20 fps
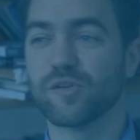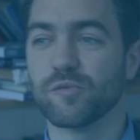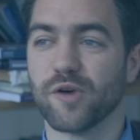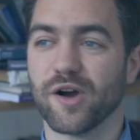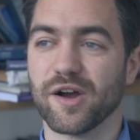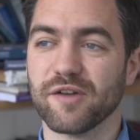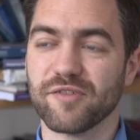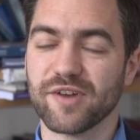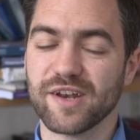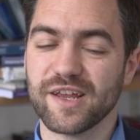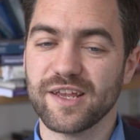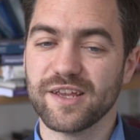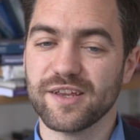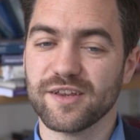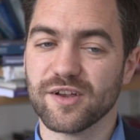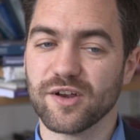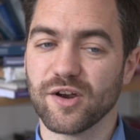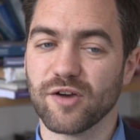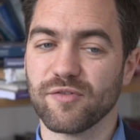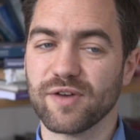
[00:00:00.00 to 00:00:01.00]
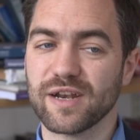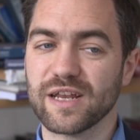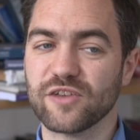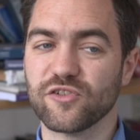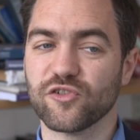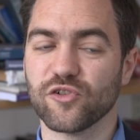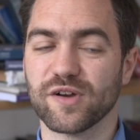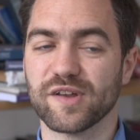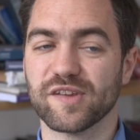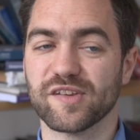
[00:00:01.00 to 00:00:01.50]
What I really
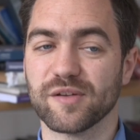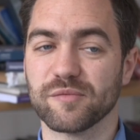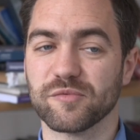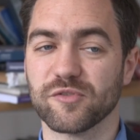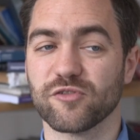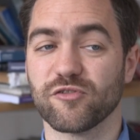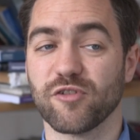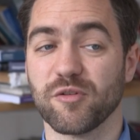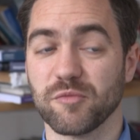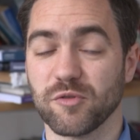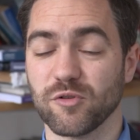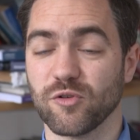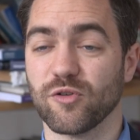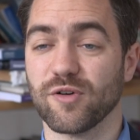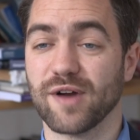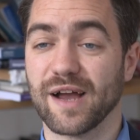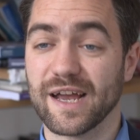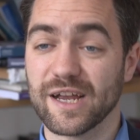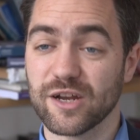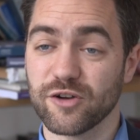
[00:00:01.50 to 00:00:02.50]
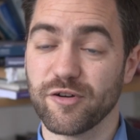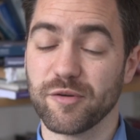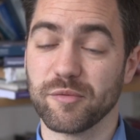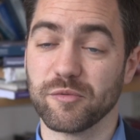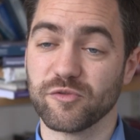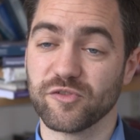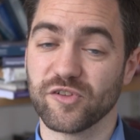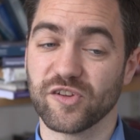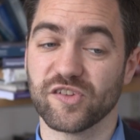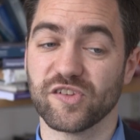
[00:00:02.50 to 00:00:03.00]
enjoy in terms of criminal law and
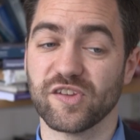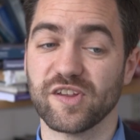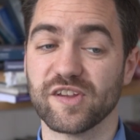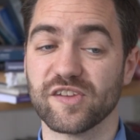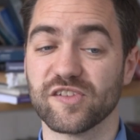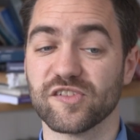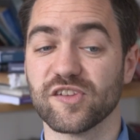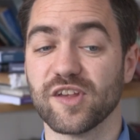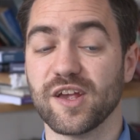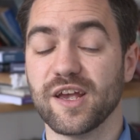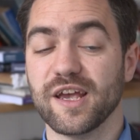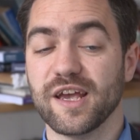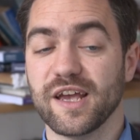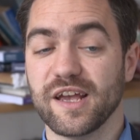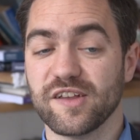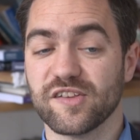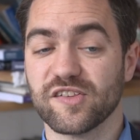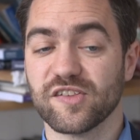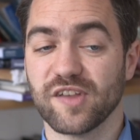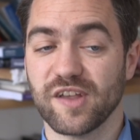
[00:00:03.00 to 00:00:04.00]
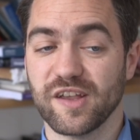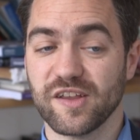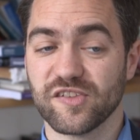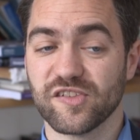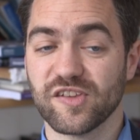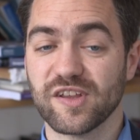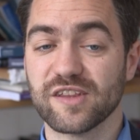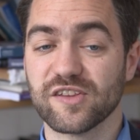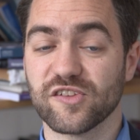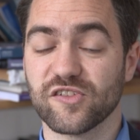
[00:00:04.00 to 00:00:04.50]
criminal justice is
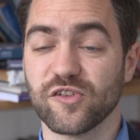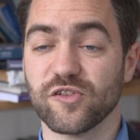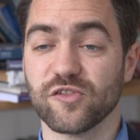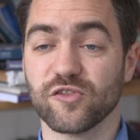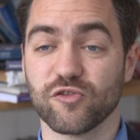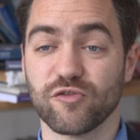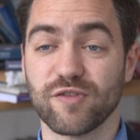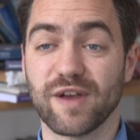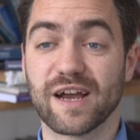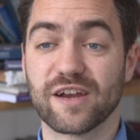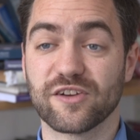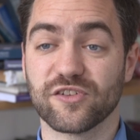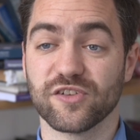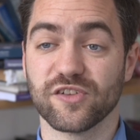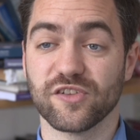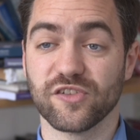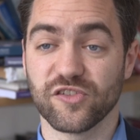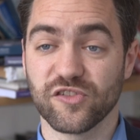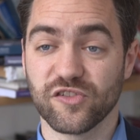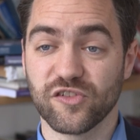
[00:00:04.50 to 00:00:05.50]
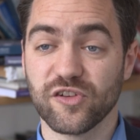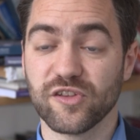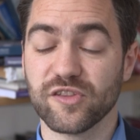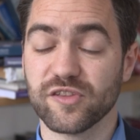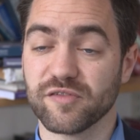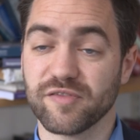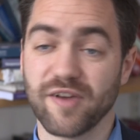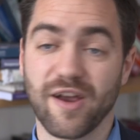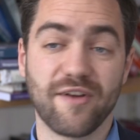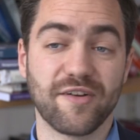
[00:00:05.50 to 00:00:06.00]
seeing the students' reactions to
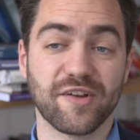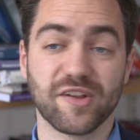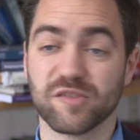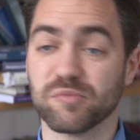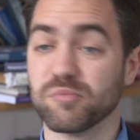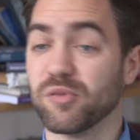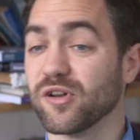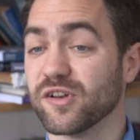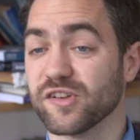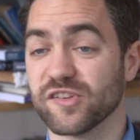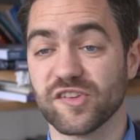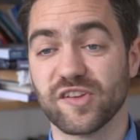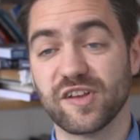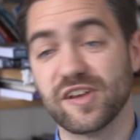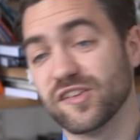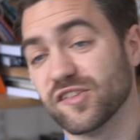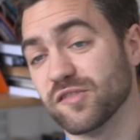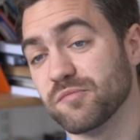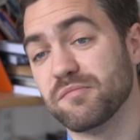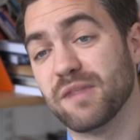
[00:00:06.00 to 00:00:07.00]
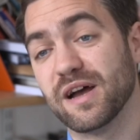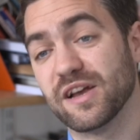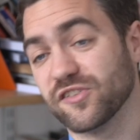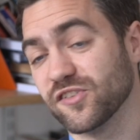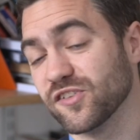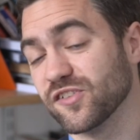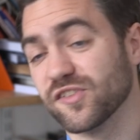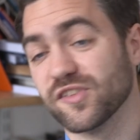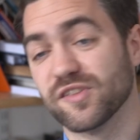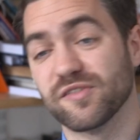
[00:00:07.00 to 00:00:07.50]
the various policies and
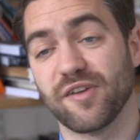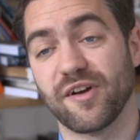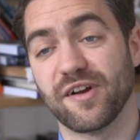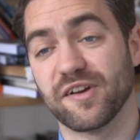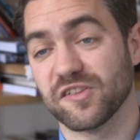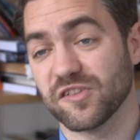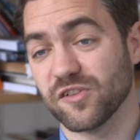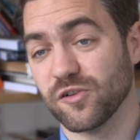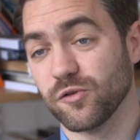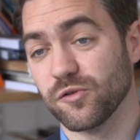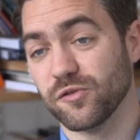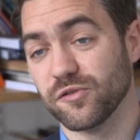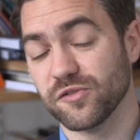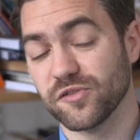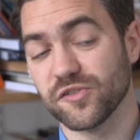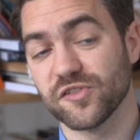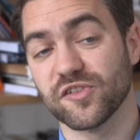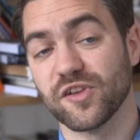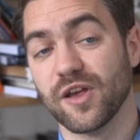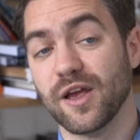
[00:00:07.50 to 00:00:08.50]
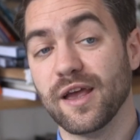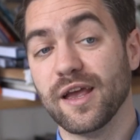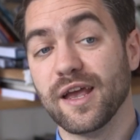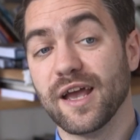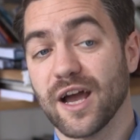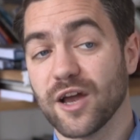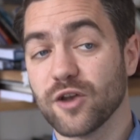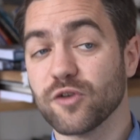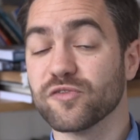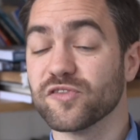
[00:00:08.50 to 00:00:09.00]
measures, the various laws,
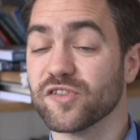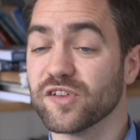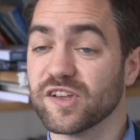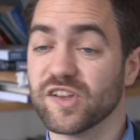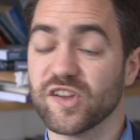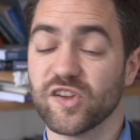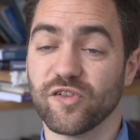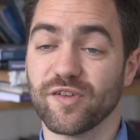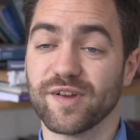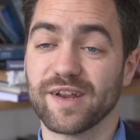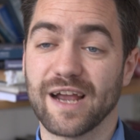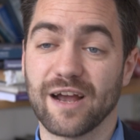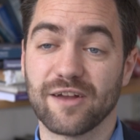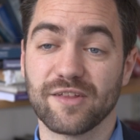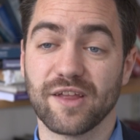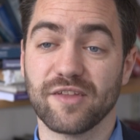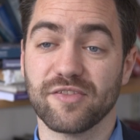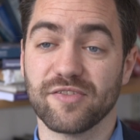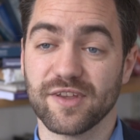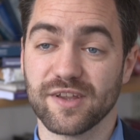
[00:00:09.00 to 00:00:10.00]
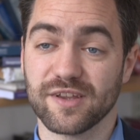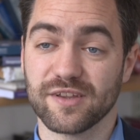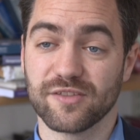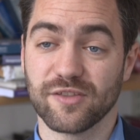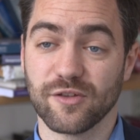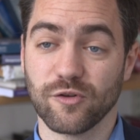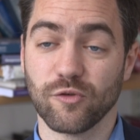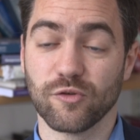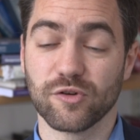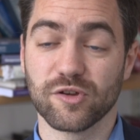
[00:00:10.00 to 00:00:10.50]
and often considering how they think
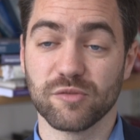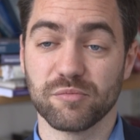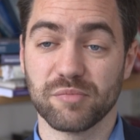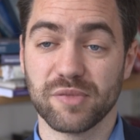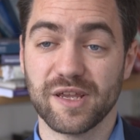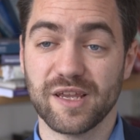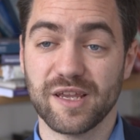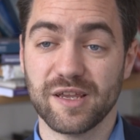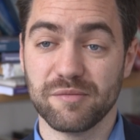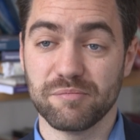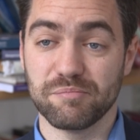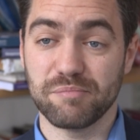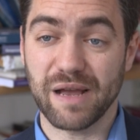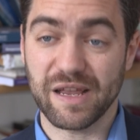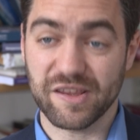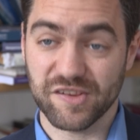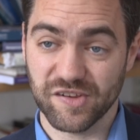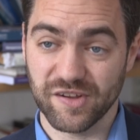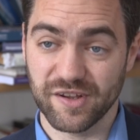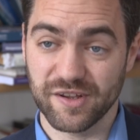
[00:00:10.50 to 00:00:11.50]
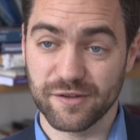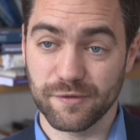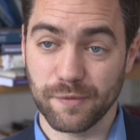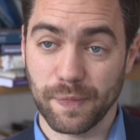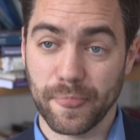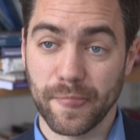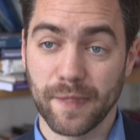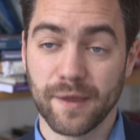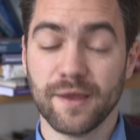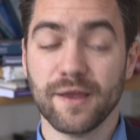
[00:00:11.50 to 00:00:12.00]
the law could be better.
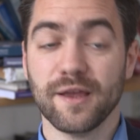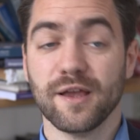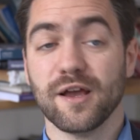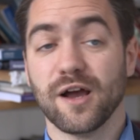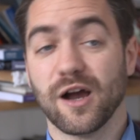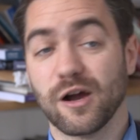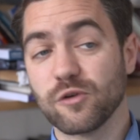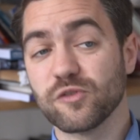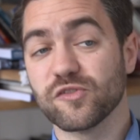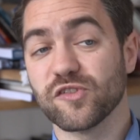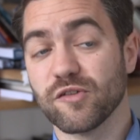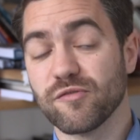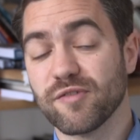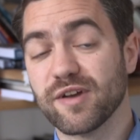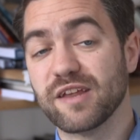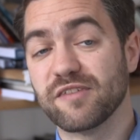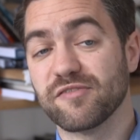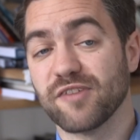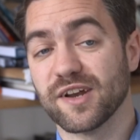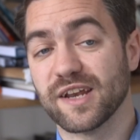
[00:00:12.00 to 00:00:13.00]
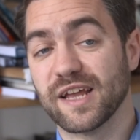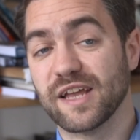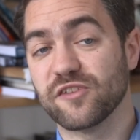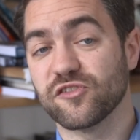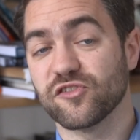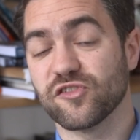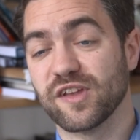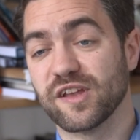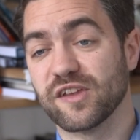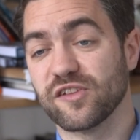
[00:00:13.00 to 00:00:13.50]
I also really find it
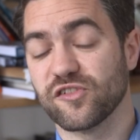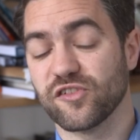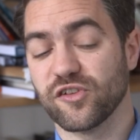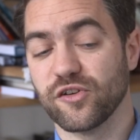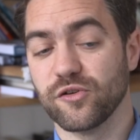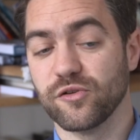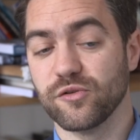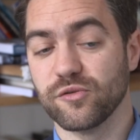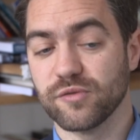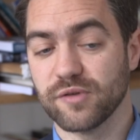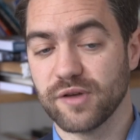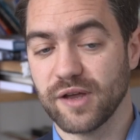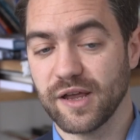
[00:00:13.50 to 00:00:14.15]
interesting to